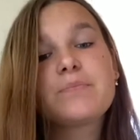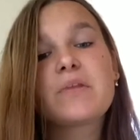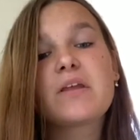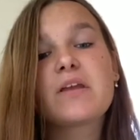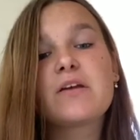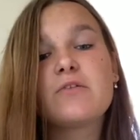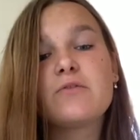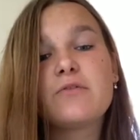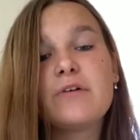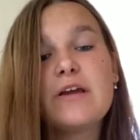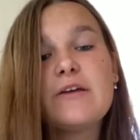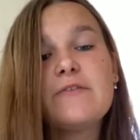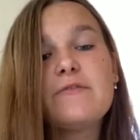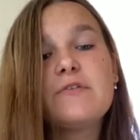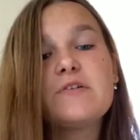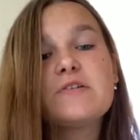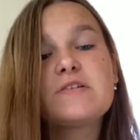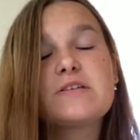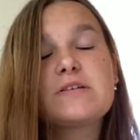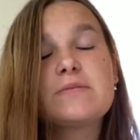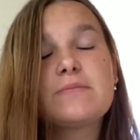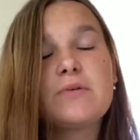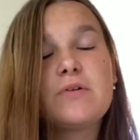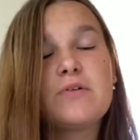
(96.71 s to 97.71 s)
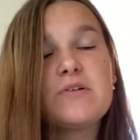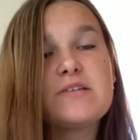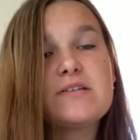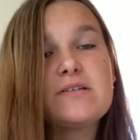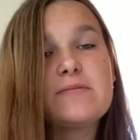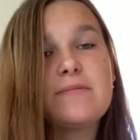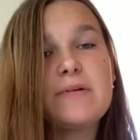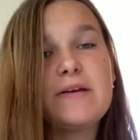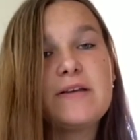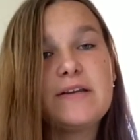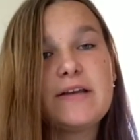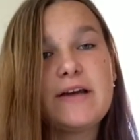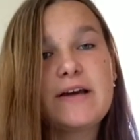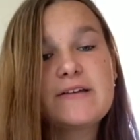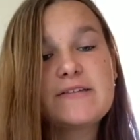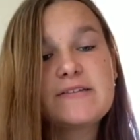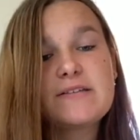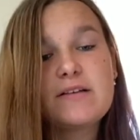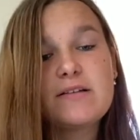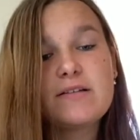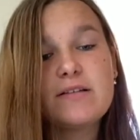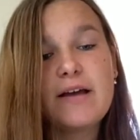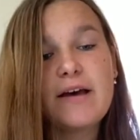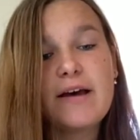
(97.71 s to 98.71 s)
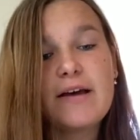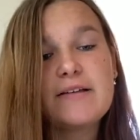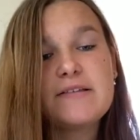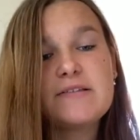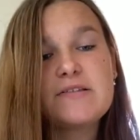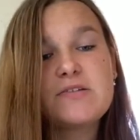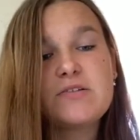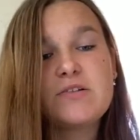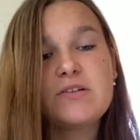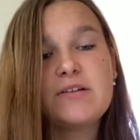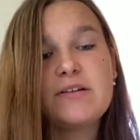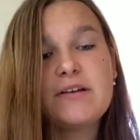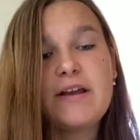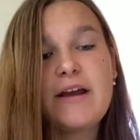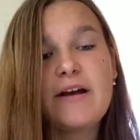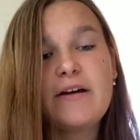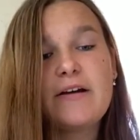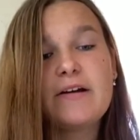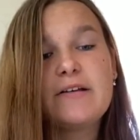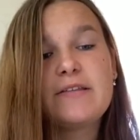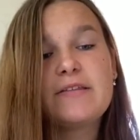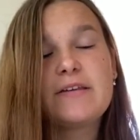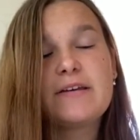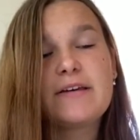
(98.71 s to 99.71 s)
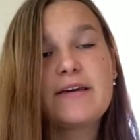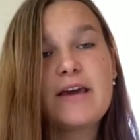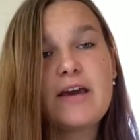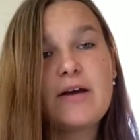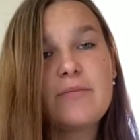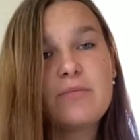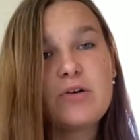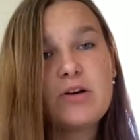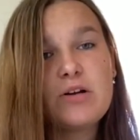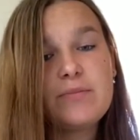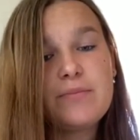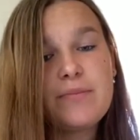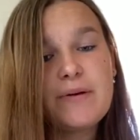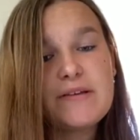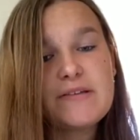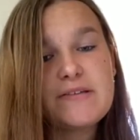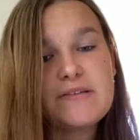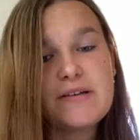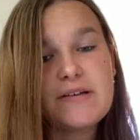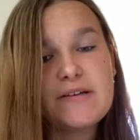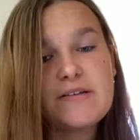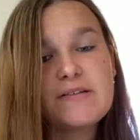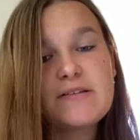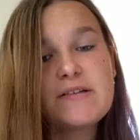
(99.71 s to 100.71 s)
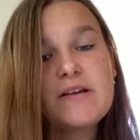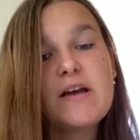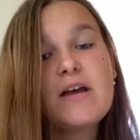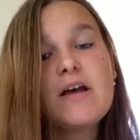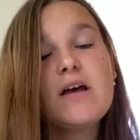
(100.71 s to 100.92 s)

Rafe was supposed to be next in line to inherit the Cameron business,